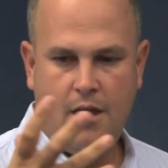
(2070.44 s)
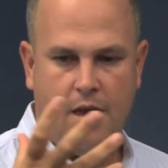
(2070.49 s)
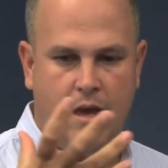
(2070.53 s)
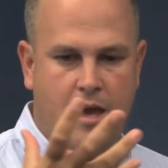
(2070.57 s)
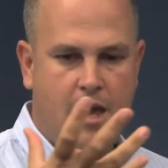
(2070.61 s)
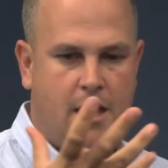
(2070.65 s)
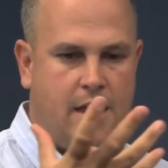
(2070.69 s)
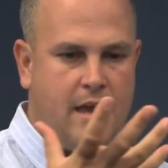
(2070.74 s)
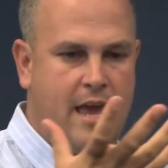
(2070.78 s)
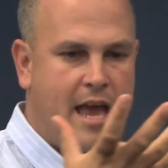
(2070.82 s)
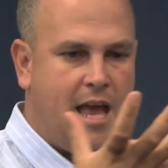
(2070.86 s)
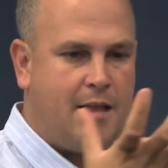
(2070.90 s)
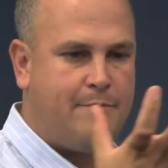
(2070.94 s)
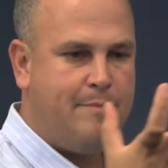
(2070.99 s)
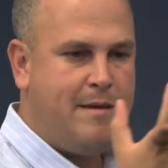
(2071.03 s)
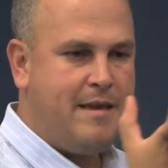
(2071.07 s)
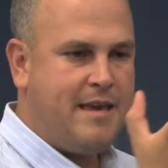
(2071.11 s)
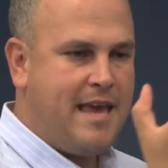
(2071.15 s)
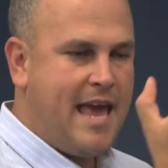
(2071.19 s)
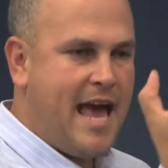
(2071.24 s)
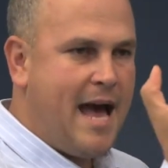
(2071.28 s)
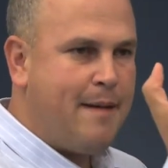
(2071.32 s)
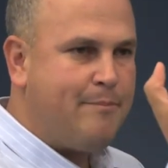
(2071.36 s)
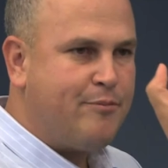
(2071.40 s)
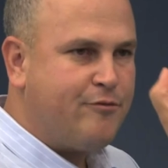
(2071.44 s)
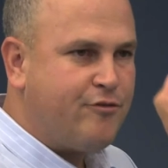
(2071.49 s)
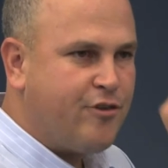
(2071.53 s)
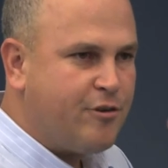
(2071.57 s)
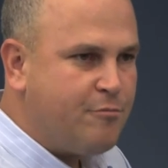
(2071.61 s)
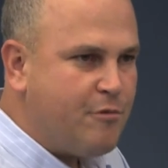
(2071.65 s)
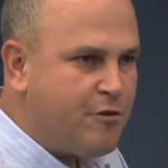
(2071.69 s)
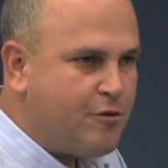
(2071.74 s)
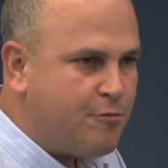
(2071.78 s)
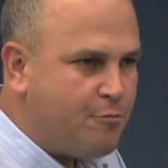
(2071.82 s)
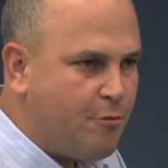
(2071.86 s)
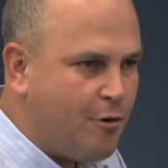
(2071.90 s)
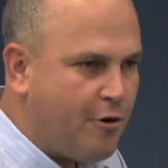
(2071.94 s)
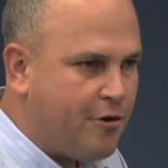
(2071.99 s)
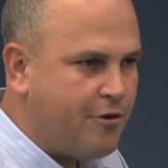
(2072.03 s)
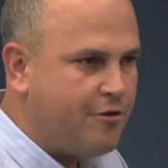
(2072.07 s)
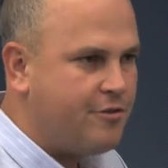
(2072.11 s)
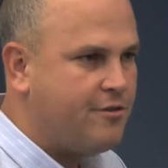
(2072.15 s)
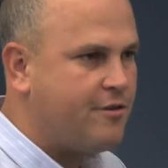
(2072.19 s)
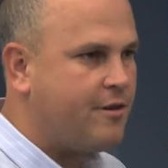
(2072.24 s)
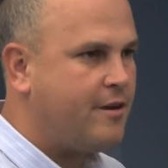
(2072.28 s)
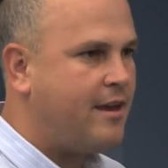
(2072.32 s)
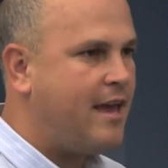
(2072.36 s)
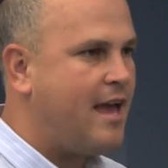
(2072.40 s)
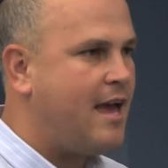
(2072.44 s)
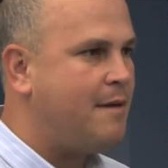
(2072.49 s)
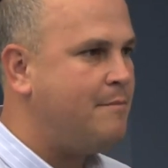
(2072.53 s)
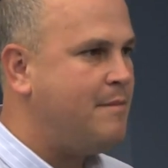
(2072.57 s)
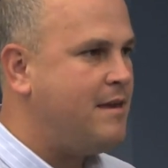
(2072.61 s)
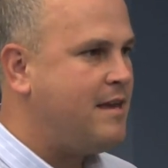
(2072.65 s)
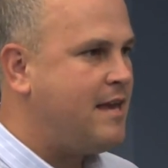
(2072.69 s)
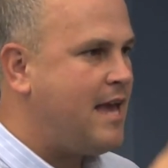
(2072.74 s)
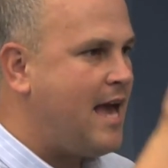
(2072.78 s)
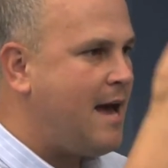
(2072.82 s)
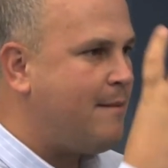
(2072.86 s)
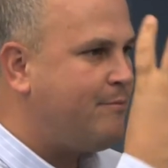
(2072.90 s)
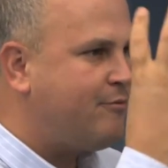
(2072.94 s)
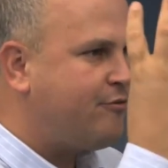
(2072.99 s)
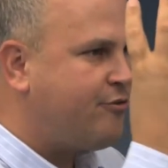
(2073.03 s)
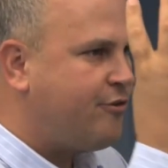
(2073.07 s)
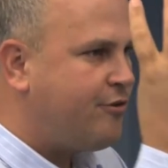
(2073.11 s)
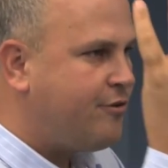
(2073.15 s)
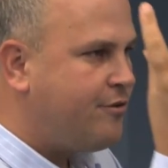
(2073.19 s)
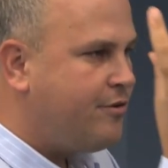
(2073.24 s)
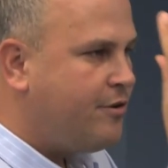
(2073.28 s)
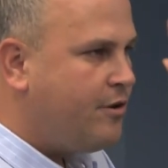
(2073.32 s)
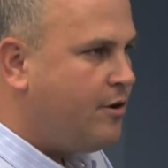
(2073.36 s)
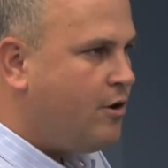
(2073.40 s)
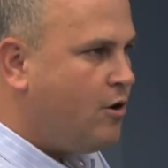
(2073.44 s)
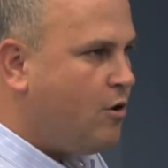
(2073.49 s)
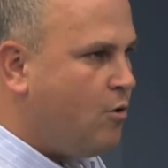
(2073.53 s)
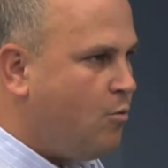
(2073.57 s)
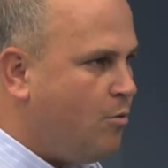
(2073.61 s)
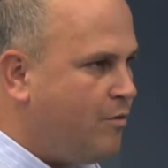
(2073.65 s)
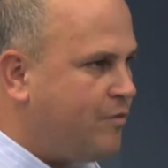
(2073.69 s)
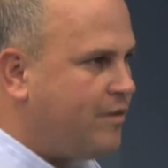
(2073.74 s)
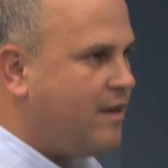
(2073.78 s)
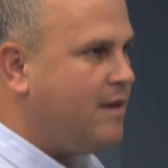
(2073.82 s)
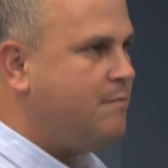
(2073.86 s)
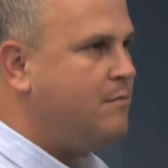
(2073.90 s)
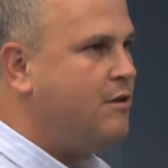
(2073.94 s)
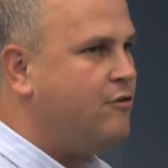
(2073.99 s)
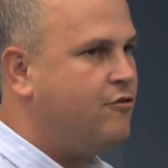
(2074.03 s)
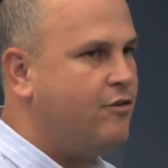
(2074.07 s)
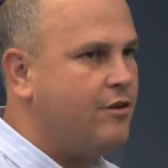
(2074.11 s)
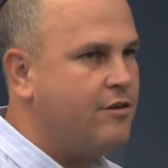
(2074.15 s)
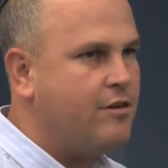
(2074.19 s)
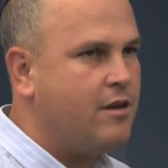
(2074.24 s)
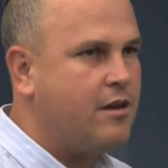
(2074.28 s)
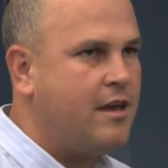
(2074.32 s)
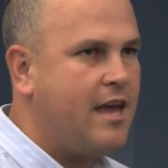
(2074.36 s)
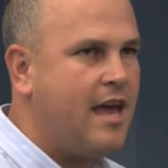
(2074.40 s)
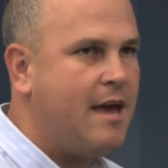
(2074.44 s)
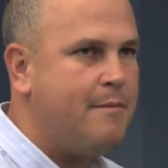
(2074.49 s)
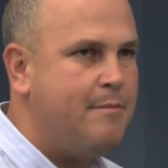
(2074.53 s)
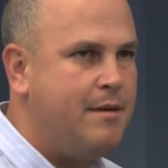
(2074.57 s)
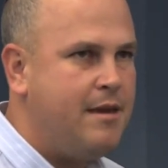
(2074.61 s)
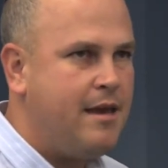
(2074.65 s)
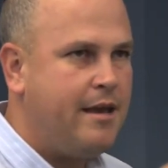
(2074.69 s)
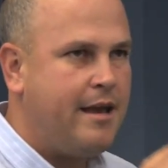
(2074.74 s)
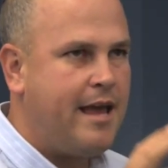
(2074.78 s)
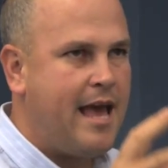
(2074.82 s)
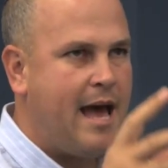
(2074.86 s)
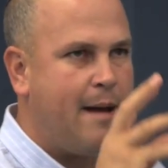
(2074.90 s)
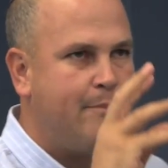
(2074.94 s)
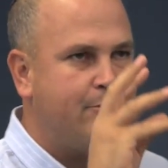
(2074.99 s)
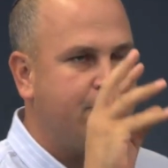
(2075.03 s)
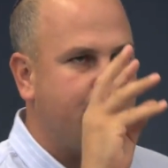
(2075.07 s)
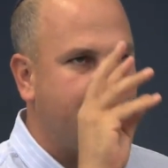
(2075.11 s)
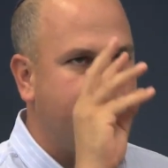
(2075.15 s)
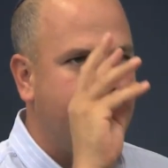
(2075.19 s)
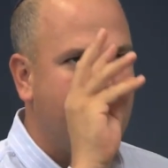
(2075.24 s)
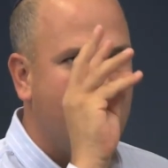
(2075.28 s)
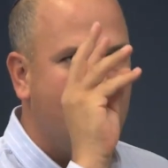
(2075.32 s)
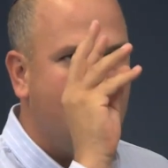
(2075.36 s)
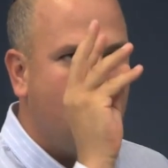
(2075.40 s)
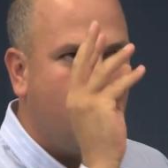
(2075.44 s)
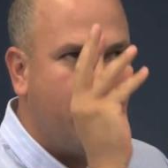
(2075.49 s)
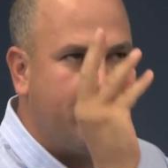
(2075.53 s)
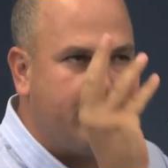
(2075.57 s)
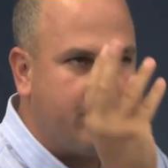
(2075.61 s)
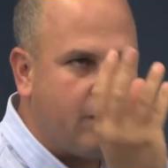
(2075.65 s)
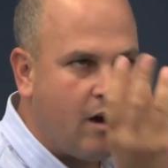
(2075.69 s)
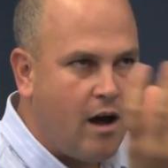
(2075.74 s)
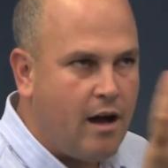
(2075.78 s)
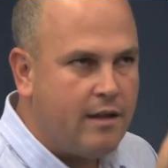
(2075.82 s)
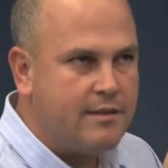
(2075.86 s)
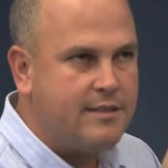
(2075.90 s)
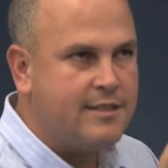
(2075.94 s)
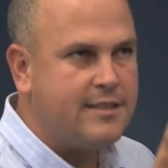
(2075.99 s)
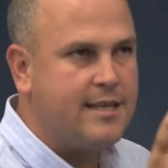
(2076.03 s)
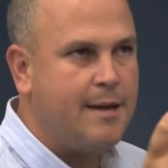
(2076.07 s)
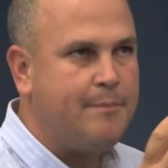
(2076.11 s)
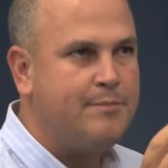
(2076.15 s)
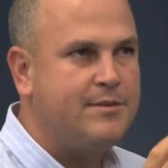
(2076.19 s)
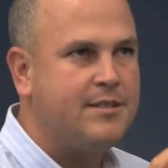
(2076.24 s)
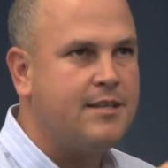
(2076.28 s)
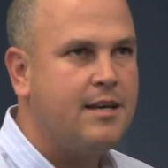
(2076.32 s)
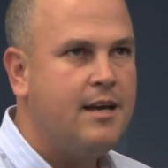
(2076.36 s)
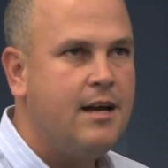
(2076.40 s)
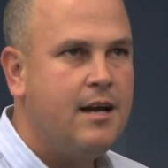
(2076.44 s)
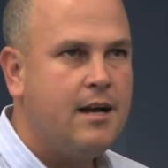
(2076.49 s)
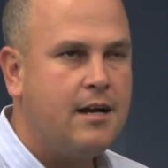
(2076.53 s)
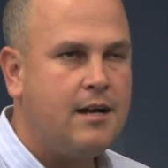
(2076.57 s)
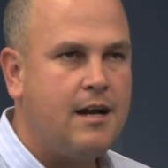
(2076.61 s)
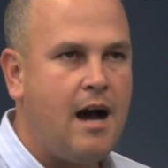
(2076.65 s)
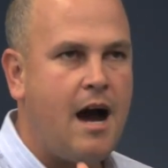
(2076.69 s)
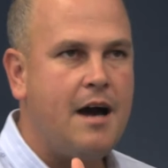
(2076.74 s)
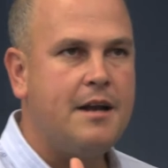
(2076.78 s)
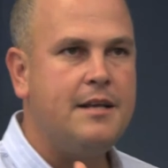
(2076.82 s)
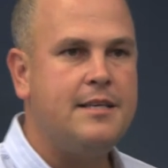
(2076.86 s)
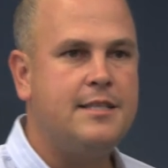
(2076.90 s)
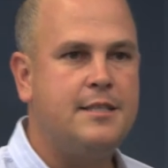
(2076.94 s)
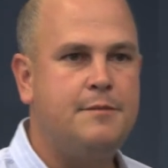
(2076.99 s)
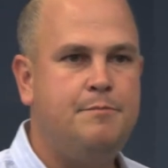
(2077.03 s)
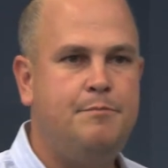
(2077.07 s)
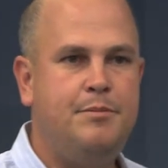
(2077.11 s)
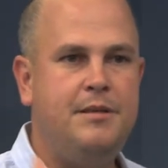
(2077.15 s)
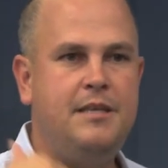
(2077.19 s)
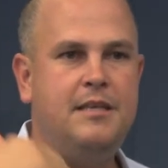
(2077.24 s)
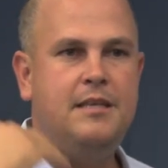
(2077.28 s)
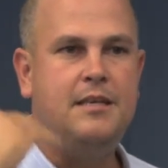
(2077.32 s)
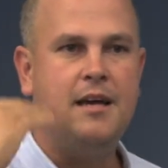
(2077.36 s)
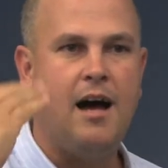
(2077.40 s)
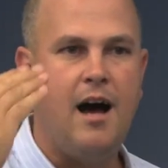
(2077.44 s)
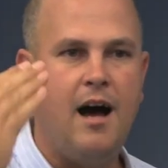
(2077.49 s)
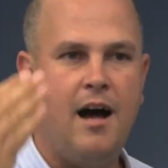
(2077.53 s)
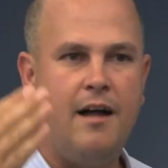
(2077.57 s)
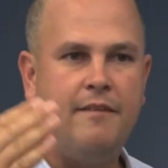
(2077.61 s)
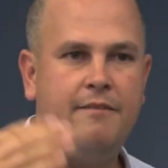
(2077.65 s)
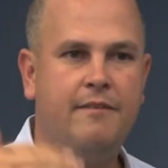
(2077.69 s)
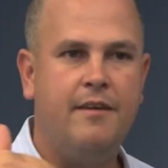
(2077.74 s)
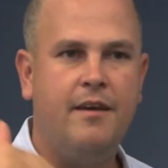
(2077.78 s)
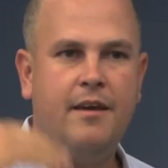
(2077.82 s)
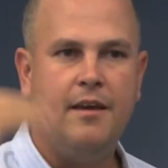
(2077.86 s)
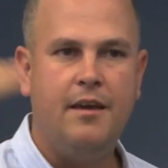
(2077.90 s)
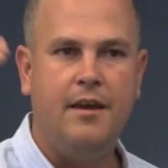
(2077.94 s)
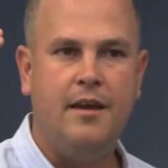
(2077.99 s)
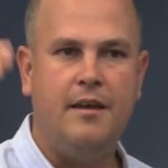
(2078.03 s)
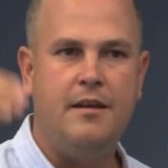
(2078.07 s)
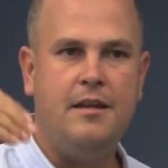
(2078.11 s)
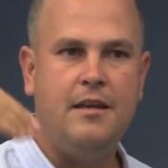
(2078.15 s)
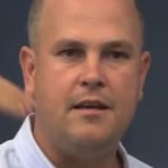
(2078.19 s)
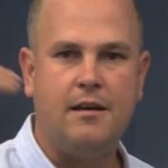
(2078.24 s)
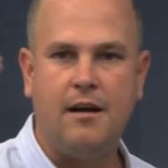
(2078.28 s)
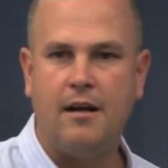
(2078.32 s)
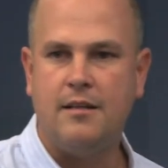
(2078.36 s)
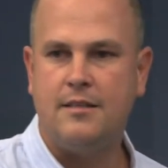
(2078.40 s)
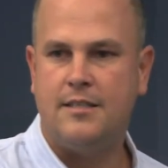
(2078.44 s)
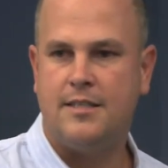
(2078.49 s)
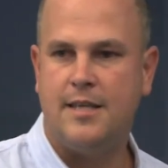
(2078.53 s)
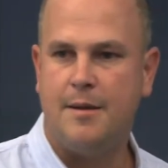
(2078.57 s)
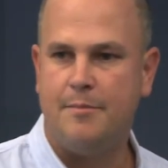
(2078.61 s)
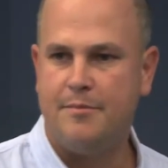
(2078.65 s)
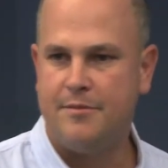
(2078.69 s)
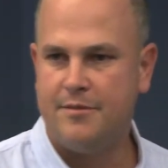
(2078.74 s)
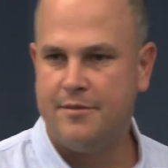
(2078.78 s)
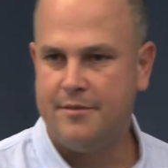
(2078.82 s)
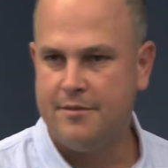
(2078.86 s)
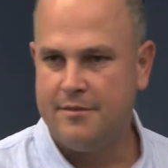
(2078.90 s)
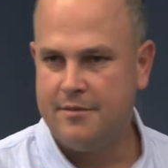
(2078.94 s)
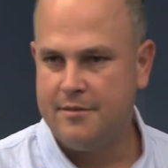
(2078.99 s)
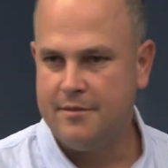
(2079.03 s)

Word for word: It can't be captured with words, it can't be captured with images, it can't be captured with concepts. God is beyond any concept.